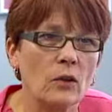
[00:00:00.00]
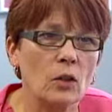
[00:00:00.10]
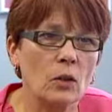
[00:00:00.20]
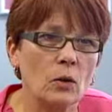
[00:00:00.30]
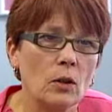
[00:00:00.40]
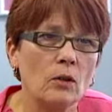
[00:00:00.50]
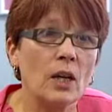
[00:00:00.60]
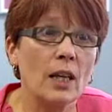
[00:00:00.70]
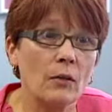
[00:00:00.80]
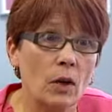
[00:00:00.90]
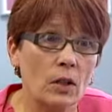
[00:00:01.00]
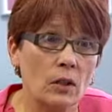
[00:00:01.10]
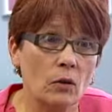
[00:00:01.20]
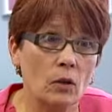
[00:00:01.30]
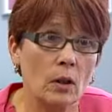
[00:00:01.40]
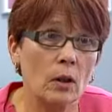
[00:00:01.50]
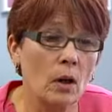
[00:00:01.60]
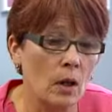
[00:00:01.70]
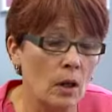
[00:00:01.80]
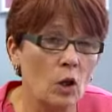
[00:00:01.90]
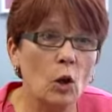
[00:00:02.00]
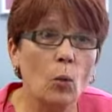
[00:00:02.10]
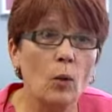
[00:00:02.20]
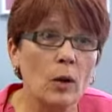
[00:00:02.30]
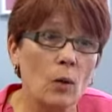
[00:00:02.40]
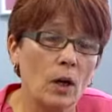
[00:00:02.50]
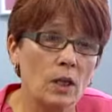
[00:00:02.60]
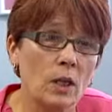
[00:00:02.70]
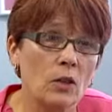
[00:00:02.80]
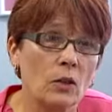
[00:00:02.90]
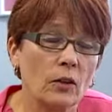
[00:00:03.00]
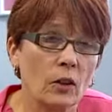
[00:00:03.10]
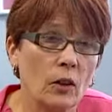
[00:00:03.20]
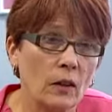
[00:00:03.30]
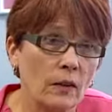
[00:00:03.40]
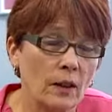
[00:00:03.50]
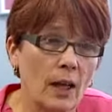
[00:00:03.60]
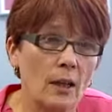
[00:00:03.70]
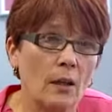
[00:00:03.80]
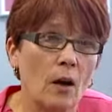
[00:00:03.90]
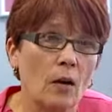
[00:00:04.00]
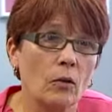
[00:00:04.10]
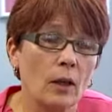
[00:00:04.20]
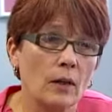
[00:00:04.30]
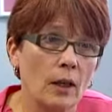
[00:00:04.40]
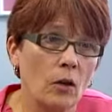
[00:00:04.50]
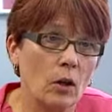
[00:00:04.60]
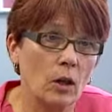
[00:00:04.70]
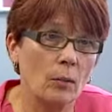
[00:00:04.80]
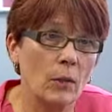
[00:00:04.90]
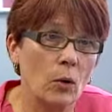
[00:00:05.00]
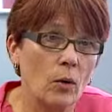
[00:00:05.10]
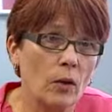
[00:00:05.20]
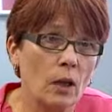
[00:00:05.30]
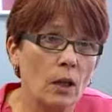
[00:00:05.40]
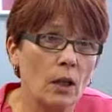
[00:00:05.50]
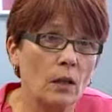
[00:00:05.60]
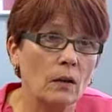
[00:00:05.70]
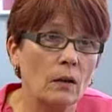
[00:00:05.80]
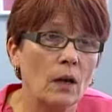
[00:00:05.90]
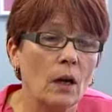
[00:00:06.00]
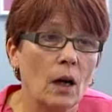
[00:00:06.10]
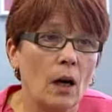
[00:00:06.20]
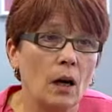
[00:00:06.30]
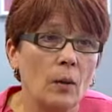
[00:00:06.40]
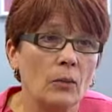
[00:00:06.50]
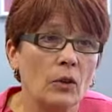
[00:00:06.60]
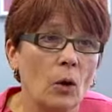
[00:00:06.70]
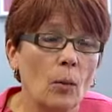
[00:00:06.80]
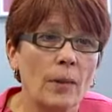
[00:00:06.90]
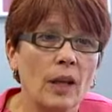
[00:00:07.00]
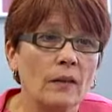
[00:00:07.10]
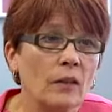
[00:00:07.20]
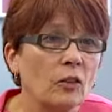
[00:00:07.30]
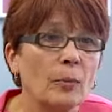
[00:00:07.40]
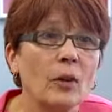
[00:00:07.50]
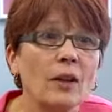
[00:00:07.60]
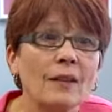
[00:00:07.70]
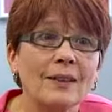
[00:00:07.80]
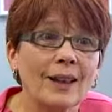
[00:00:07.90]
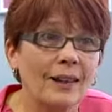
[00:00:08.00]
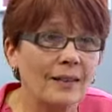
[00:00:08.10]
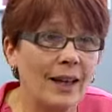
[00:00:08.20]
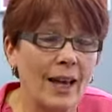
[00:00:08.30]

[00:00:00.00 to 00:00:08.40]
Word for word: after two years leave our district. You know, we want teachers that are going to stay the long run, that are going to be with our kids. Um, so, because experience does